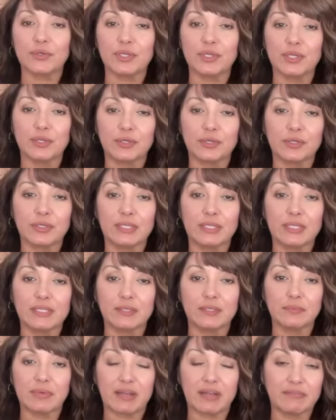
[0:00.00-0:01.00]
he could end
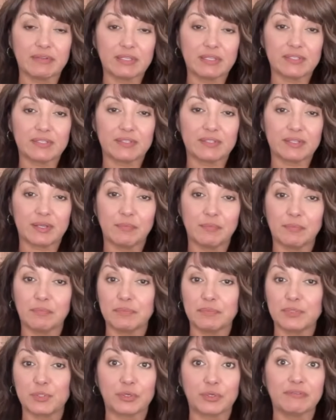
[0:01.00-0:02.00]
up having some
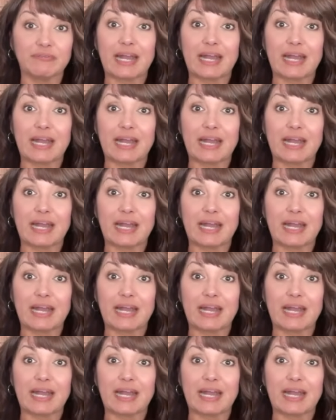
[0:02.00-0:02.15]
sort of